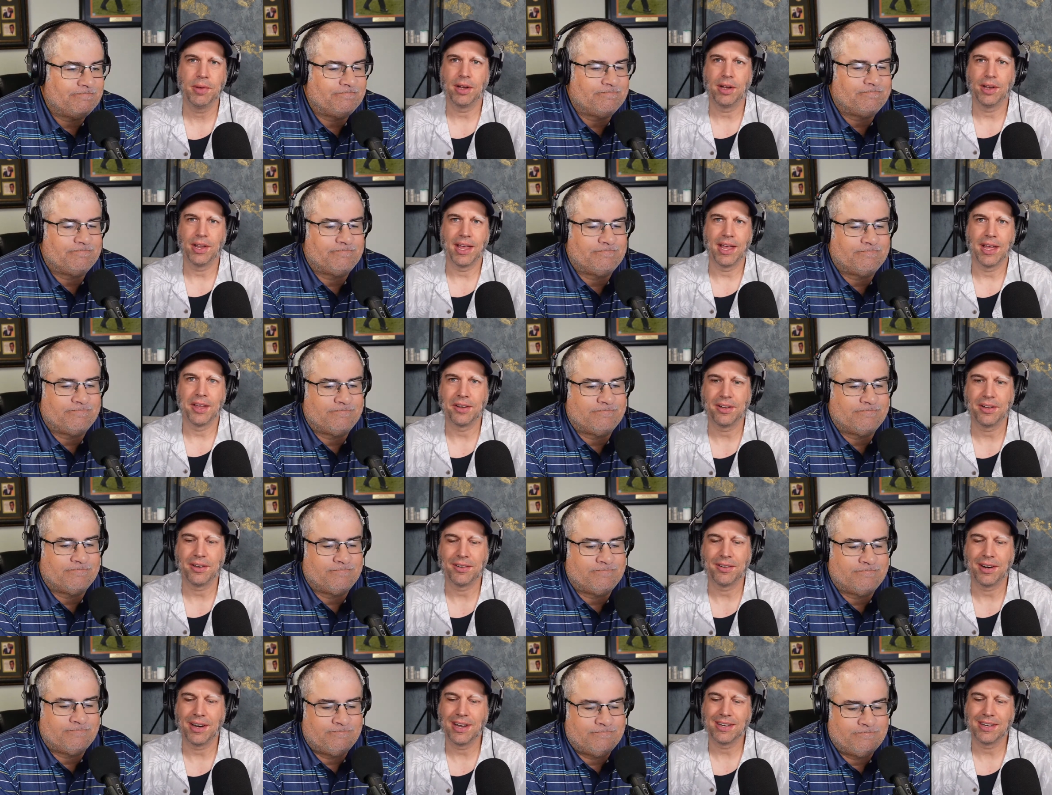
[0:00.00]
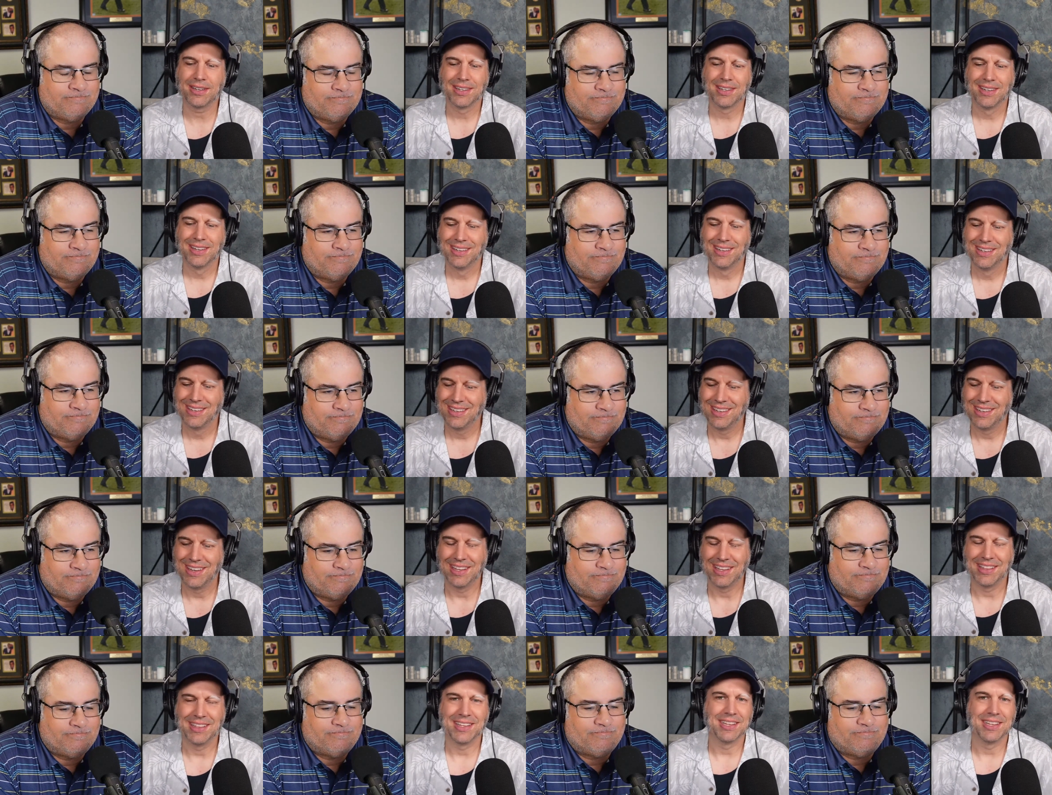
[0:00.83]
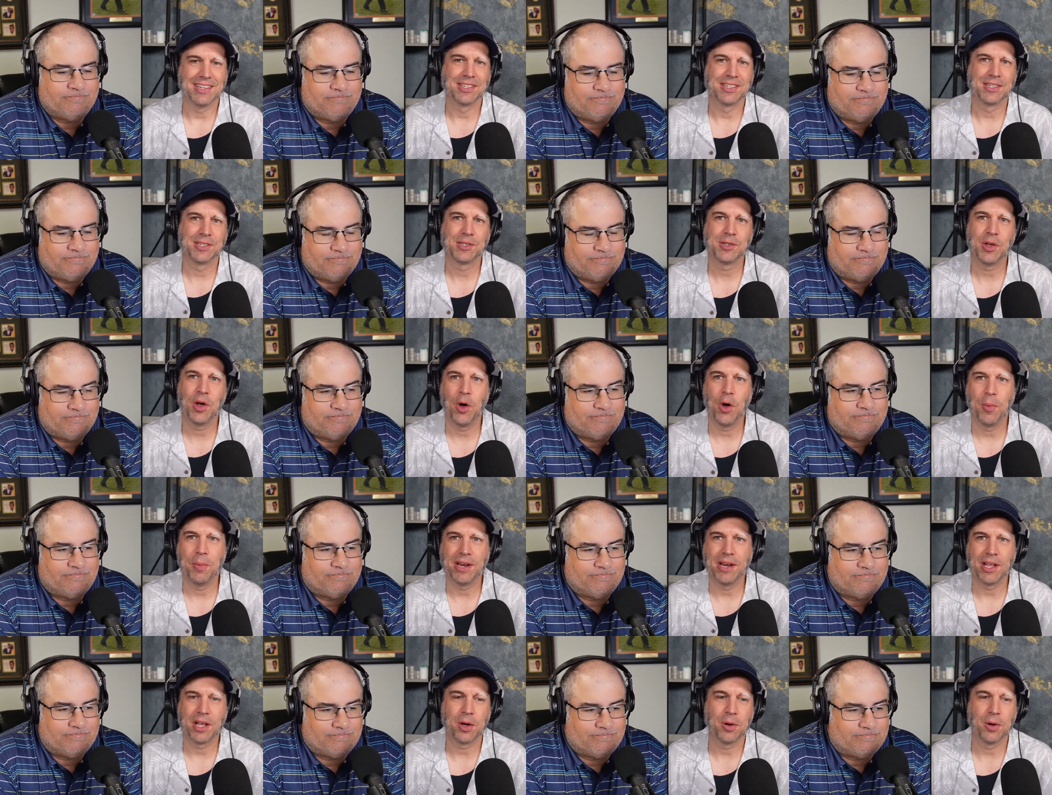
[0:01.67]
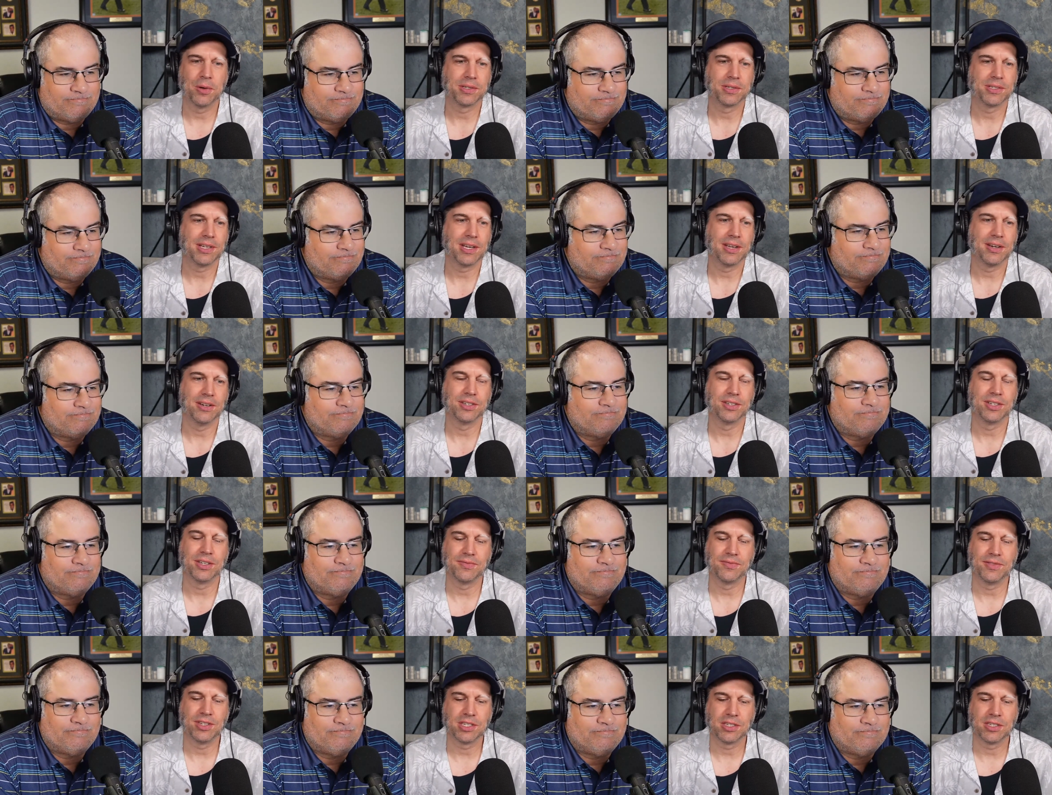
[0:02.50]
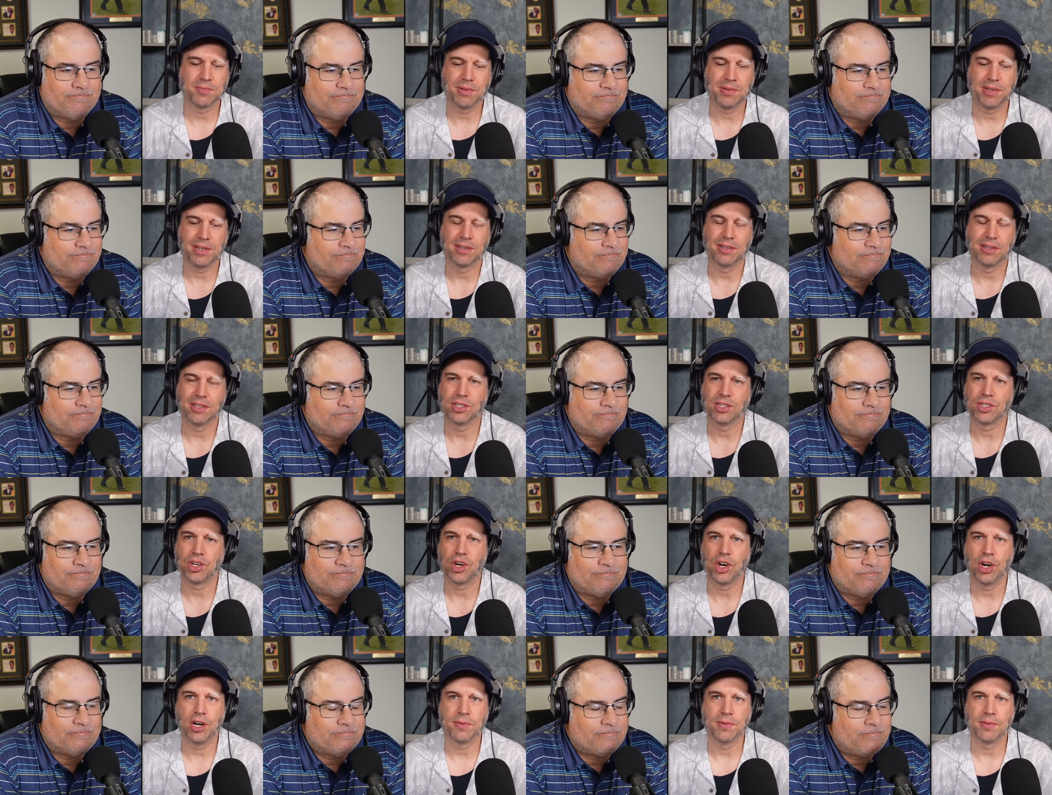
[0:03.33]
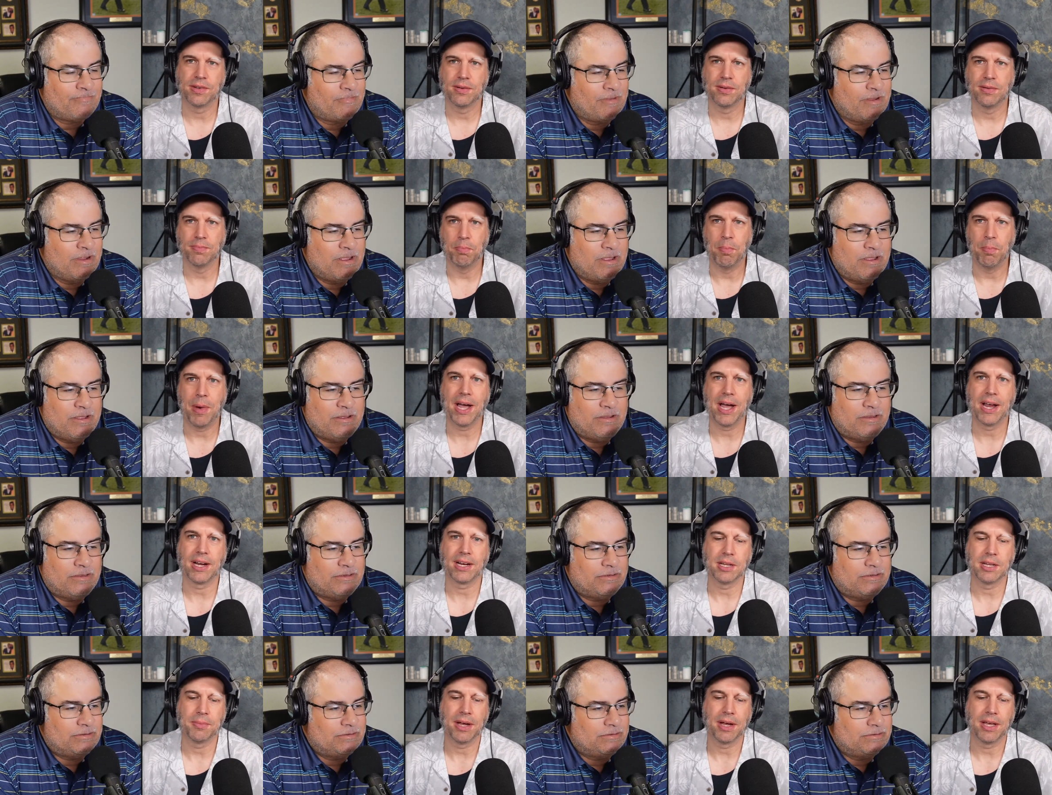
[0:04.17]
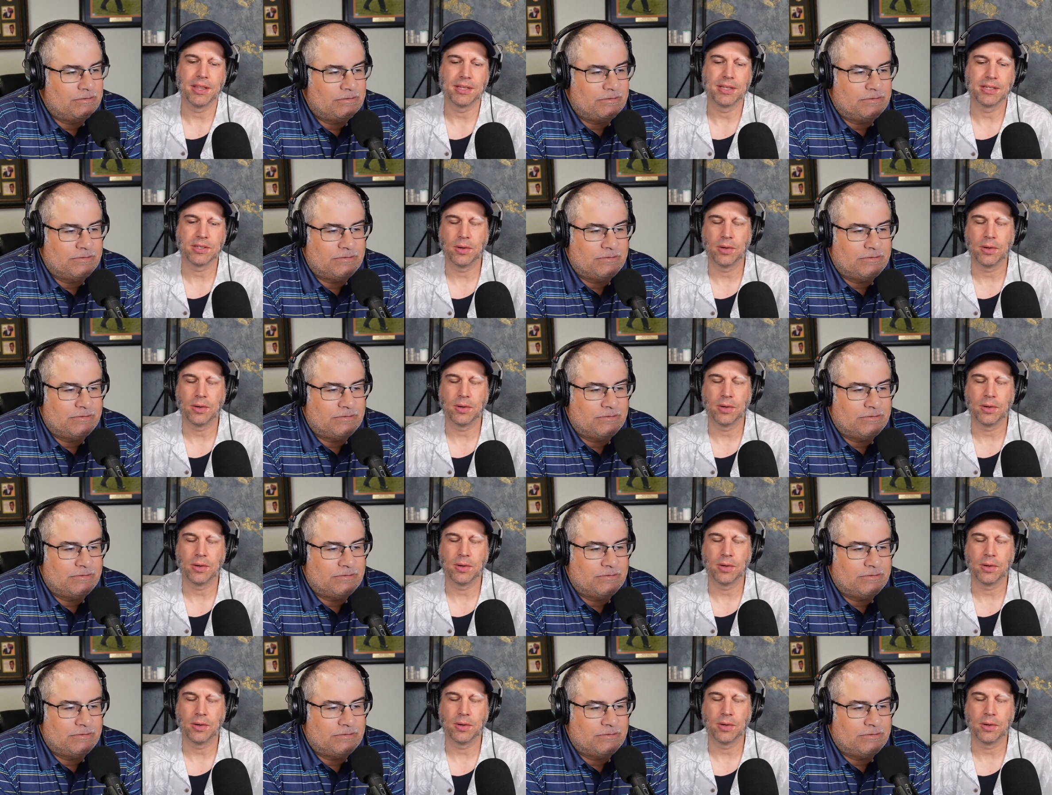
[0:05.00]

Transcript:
Speaker 1: able to handle it, right? And then so many cosigners have just been just hurt mightily by this.